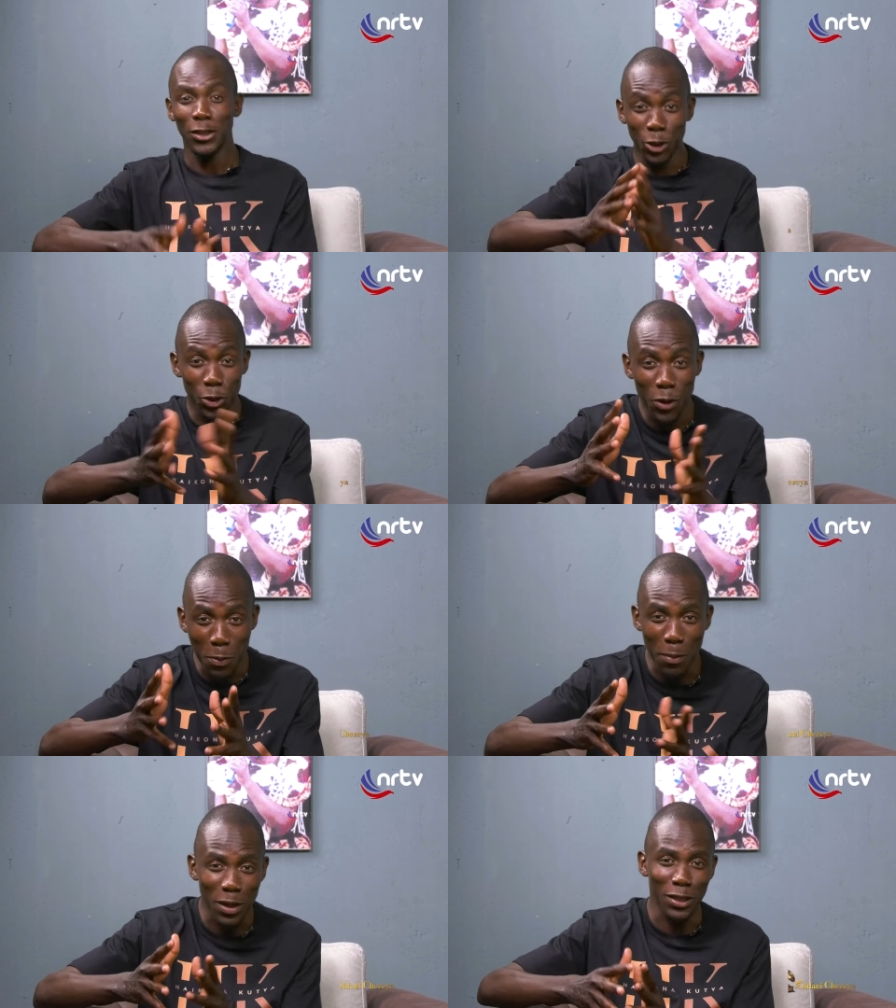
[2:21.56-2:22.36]
Do you
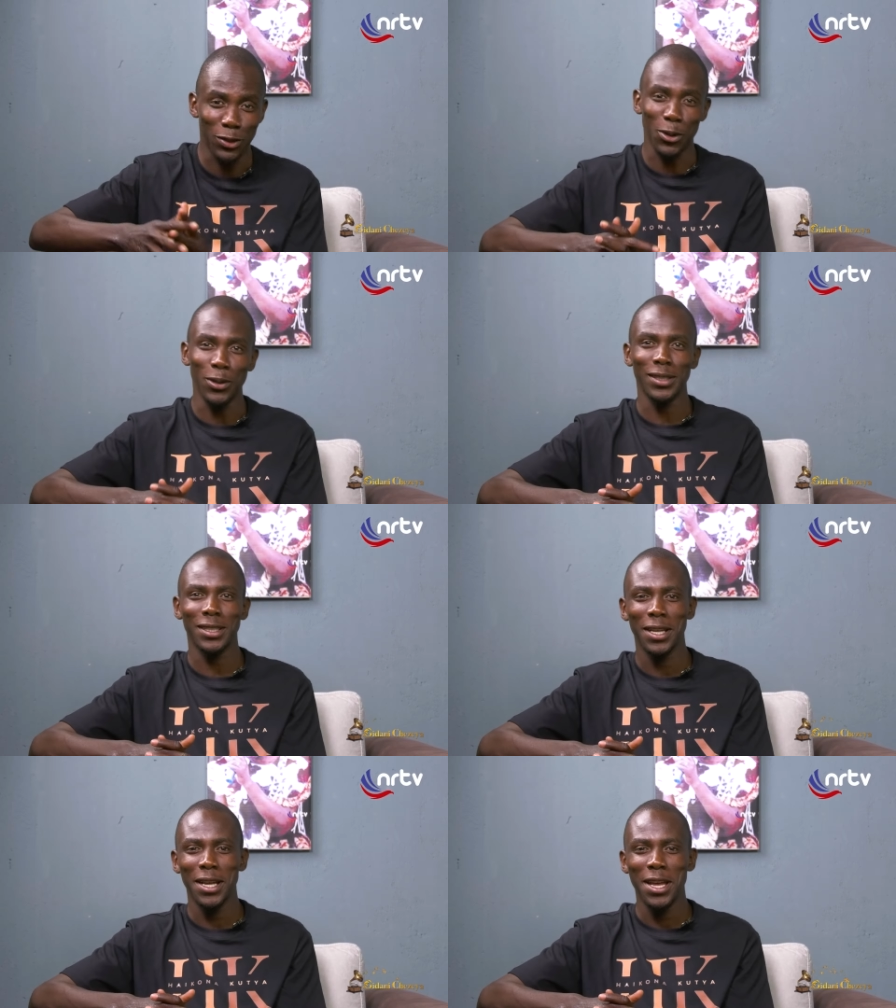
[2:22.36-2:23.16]
remember these
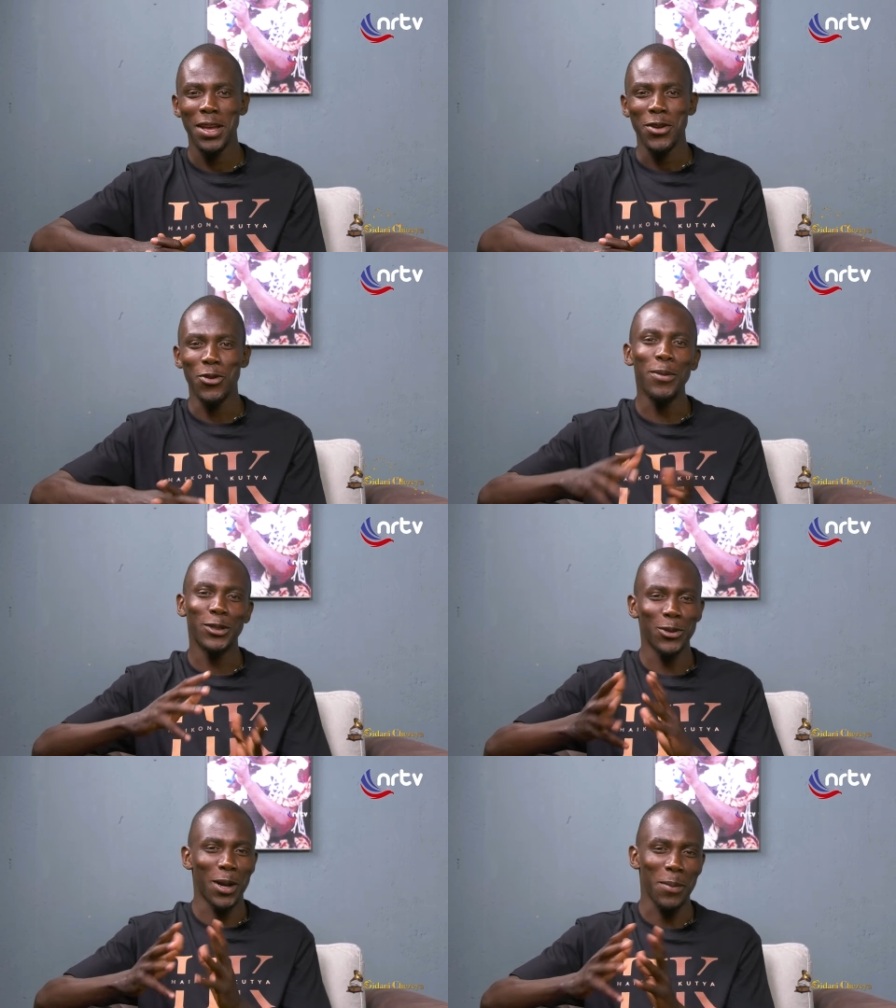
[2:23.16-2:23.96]
songs? ndo
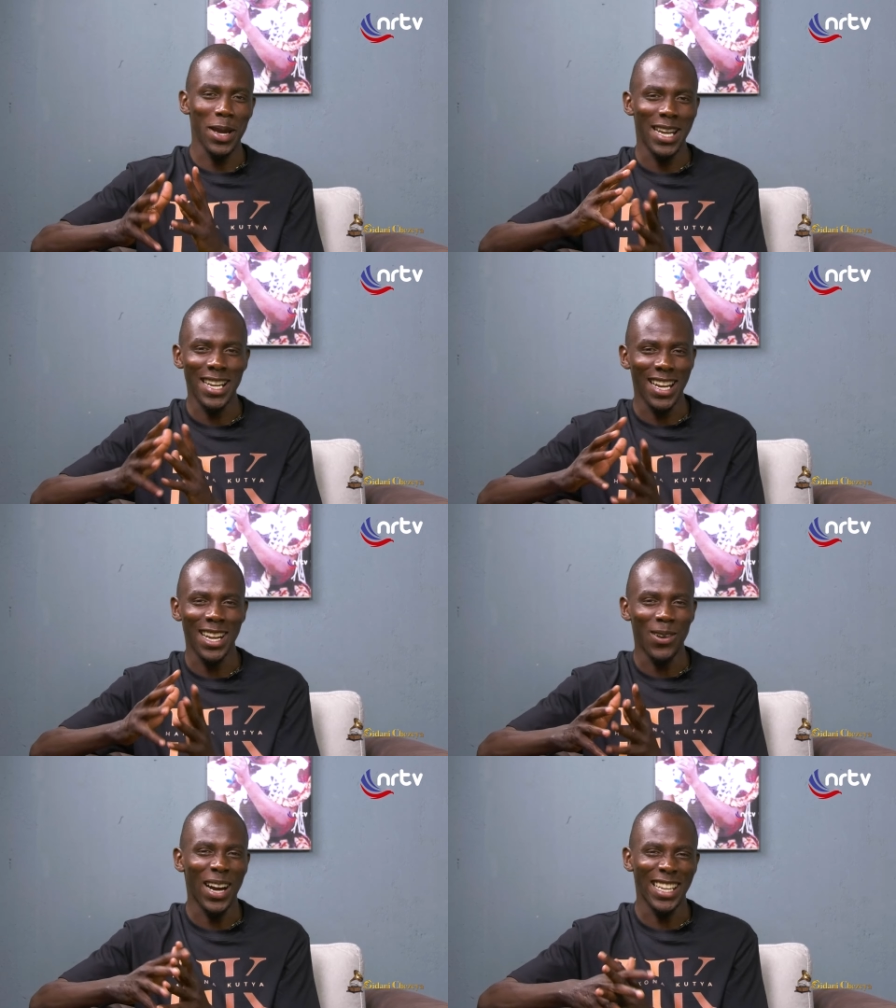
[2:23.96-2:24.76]
masonga maidana
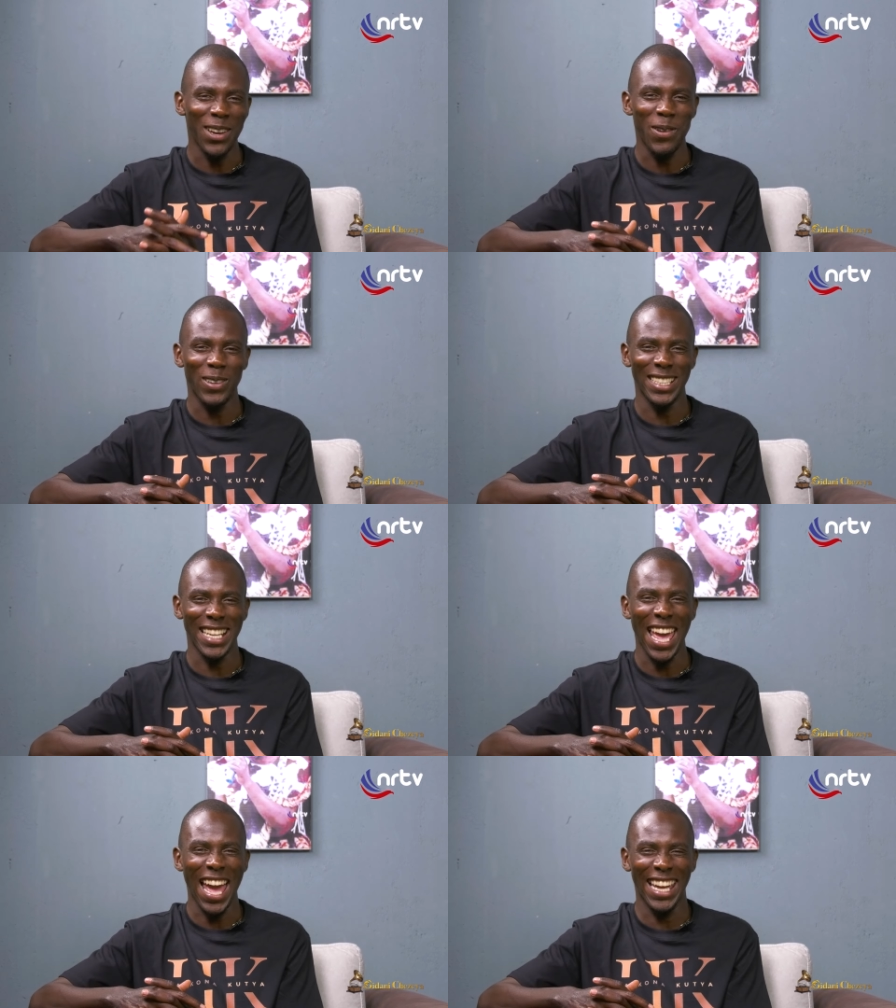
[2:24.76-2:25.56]
ninaoga naye
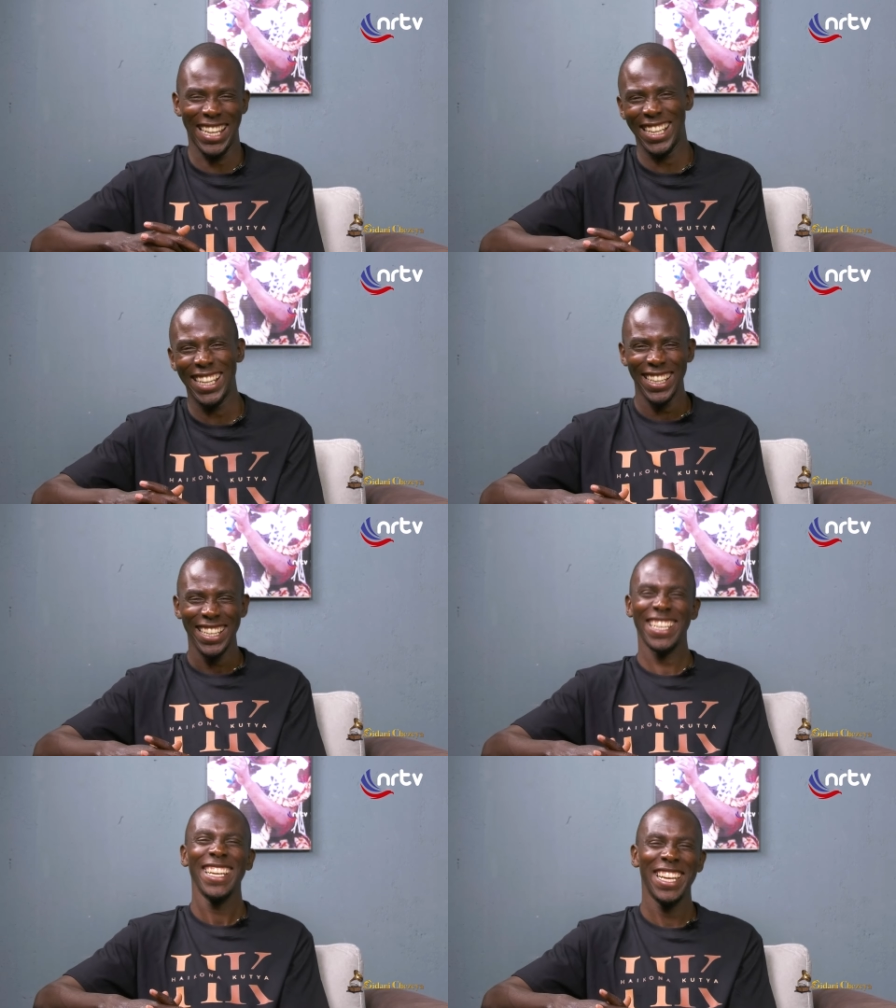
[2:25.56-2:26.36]
wefadza yaya
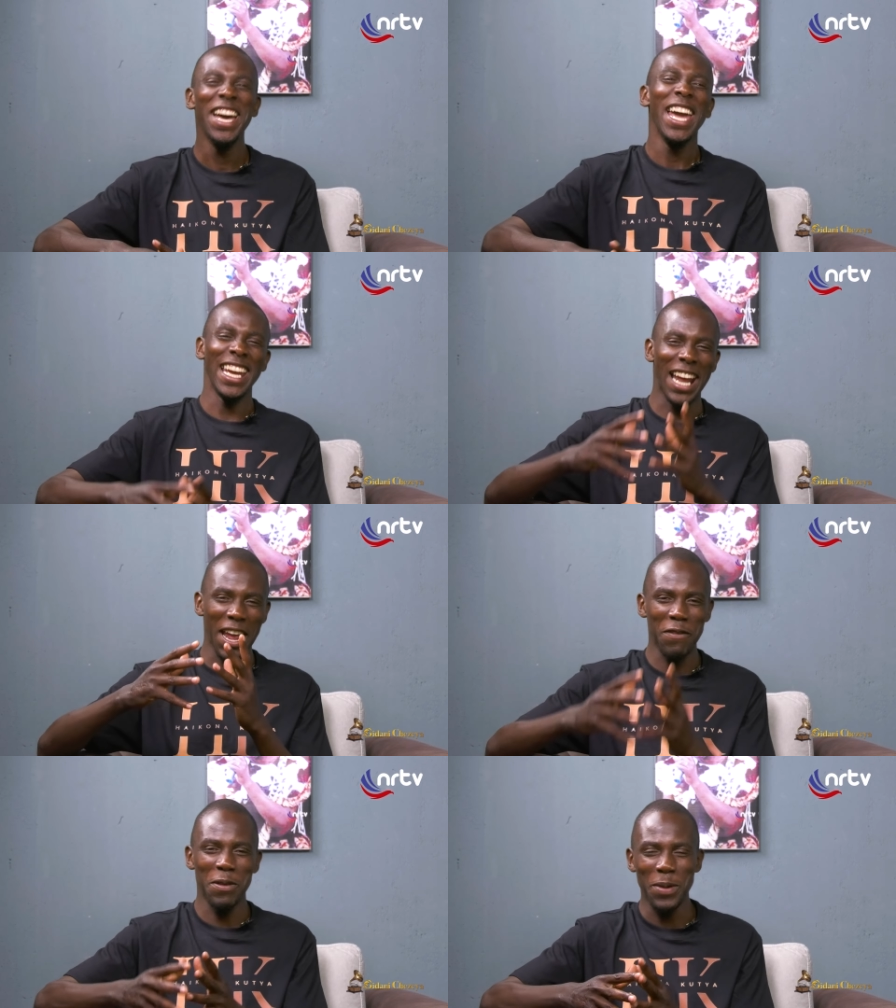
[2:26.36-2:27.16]
and
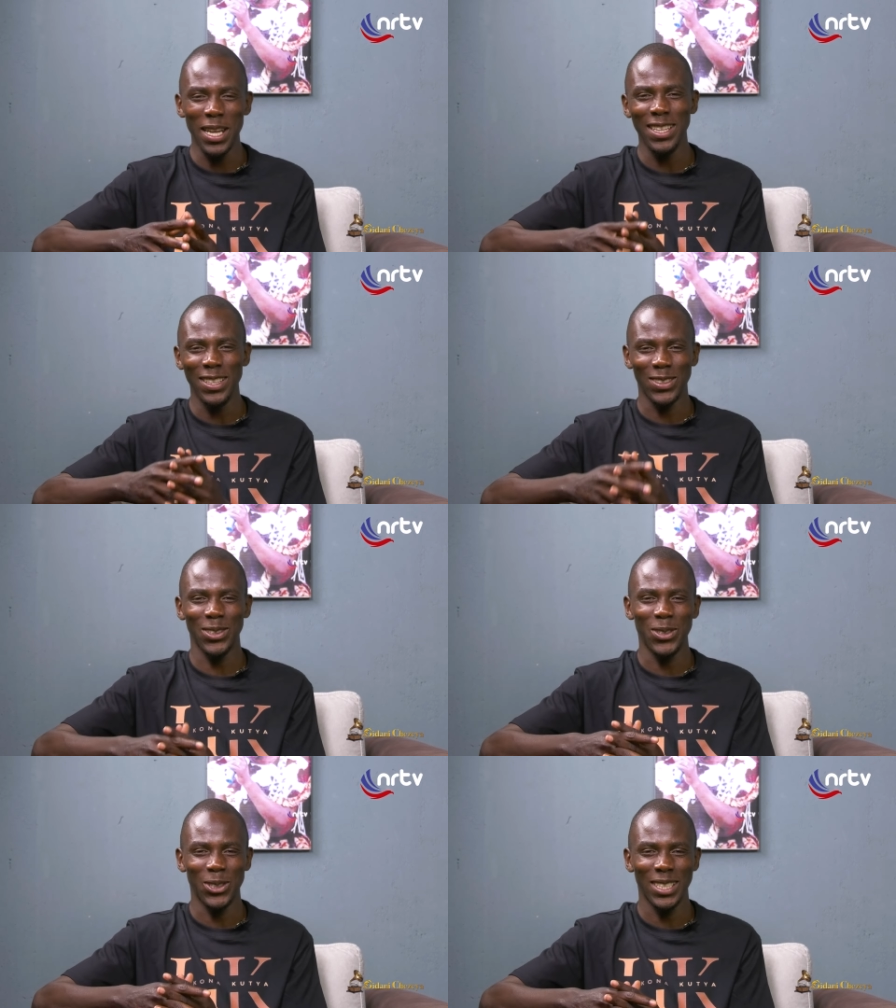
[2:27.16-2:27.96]
I have the man in the
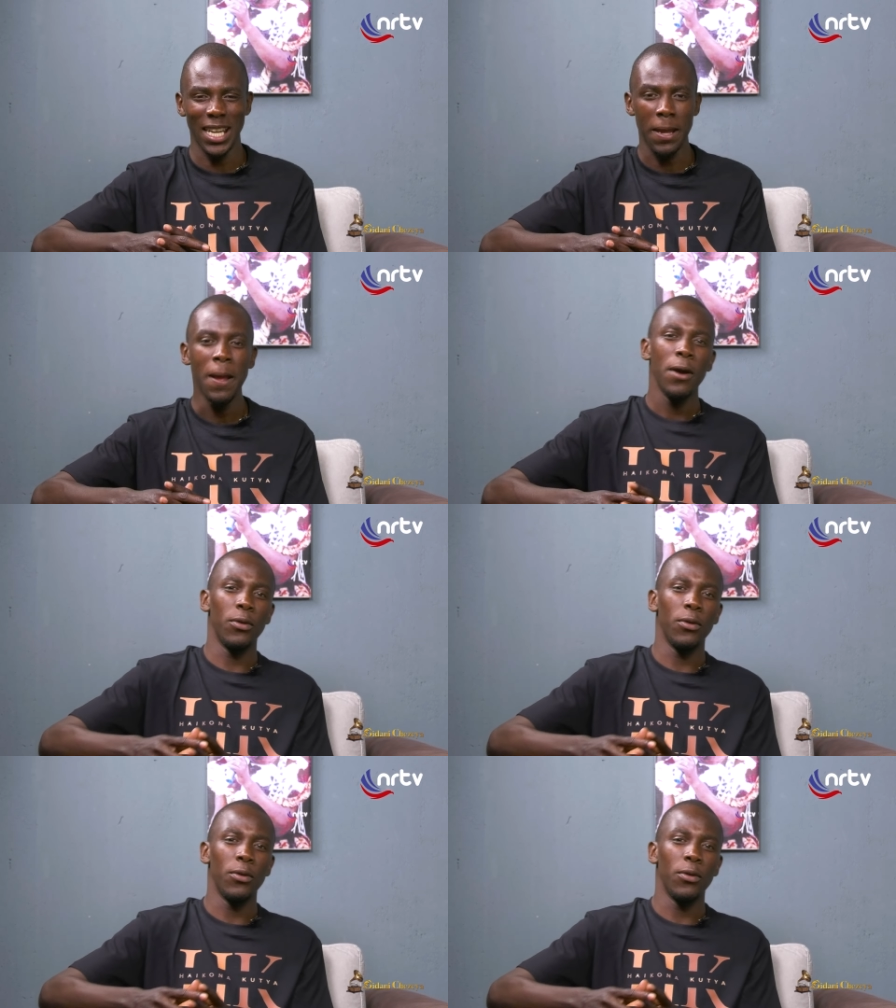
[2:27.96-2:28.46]
studio today.